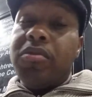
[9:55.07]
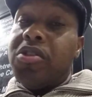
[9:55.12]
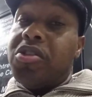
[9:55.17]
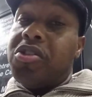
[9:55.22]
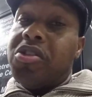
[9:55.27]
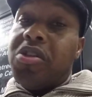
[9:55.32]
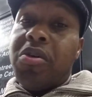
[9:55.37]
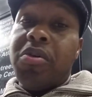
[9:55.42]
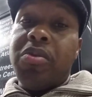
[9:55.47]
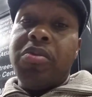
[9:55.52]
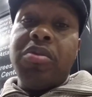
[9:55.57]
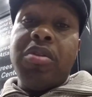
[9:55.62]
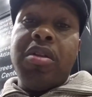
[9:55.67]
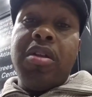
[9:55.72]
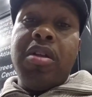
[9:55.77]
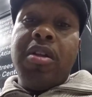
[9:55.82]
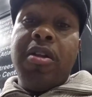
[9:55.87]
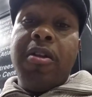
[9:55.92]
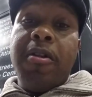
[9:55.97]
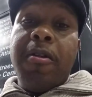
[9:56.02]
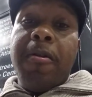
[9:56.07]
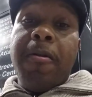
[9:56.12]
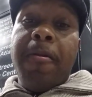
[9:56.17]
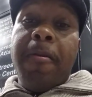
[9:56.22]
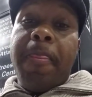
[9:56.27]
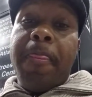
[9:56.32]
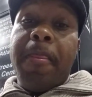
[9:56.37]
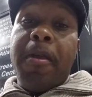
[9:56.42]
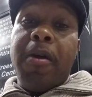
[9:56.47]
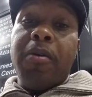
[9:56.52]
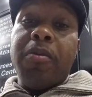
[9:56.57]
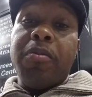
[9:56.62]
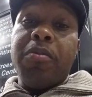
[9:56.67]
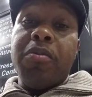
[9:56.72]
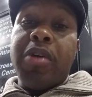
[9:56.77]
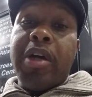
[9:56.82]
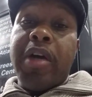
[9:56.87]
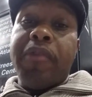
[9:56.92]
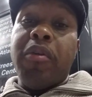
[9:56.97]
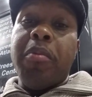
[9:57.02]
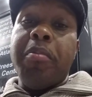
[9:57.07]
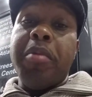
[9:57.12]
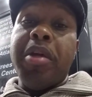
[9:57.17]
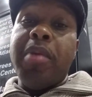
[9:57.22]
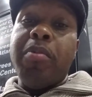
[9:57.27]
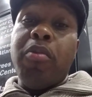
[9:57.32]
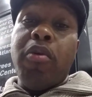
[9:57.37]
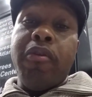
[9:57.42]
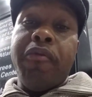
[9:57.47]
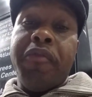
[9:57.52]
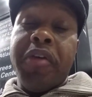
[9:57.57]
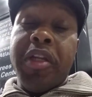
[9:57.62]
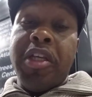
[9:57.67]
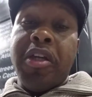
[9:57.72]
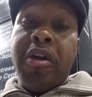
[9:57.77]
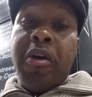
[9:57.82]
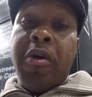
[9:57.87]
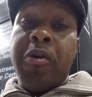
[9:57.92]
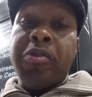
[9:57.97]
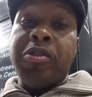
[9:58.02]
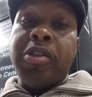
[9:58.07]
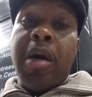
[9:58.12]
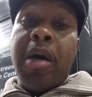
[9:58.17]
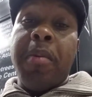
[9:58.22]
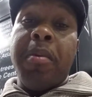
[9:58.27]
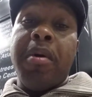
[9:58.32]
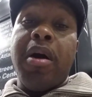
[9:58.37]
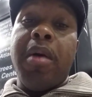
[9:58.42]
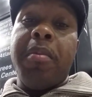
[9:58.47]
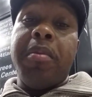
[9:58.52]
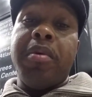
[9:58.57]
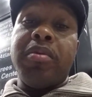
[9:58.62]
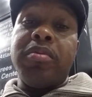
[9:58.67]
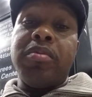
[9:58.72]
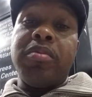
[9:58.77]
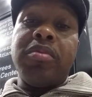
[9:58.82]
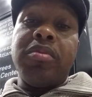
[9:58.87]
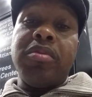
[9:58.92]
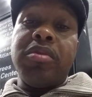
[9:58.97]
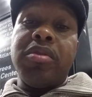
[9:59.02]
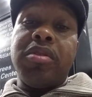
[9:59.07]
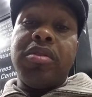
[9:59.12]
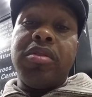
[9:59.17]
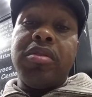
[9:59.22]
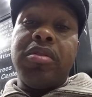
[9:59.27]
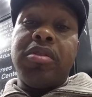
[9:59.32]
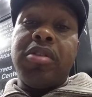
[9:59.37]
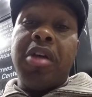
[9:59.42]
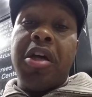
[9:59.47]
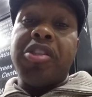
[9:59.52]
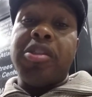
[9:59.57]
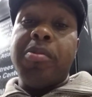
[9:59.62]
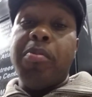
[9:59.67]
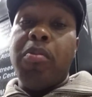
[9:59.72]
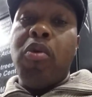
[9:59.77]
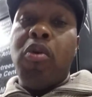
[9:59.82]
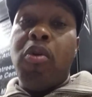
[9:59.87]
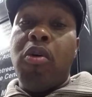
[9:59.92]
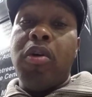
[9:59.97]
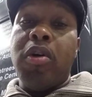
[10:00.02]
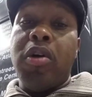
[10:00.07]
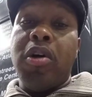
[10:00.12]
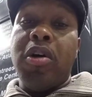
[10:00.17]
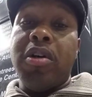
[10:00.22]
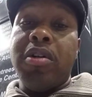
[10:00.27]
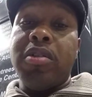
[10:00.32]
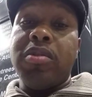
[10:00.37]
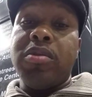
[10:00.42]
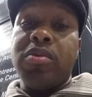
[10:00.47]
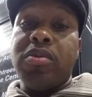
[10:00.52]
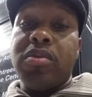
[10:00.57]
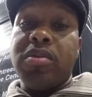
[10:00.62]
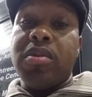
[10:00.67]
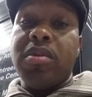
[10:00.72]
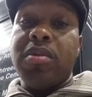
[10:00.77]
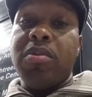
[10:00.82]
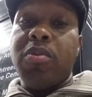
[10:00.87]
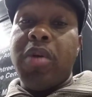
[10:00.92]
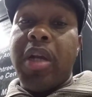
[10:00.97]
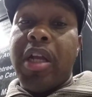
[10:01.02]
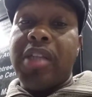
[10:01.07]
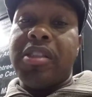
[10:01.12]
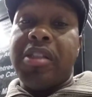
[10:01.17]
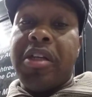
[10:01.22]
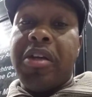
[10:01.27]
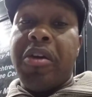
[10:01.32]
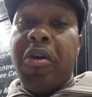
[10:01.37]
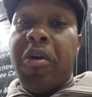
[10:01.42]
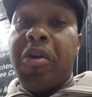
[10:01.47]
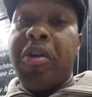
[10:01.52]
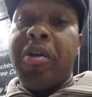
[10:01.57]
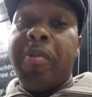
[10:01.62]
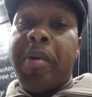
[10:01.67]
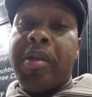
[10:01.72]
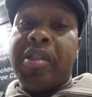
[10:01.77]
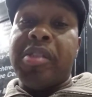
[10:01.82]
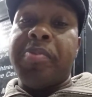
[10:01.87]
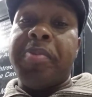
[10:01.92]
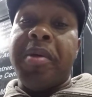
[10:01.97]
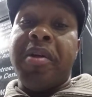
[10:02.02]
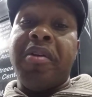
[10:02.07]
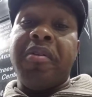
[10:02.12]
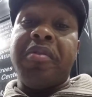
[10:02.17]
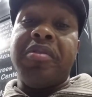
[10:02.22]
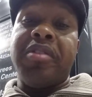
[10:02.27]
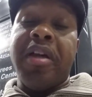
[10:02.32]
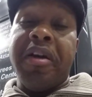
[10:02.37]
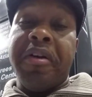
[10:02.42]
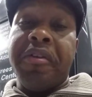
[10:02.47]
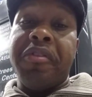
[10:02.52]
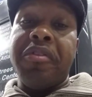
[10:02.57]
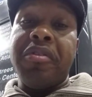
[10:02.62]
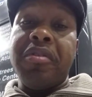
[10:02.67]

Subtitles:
So, you know, look out for many more videos. I'm touch more on what I said earlier about the spirit of death,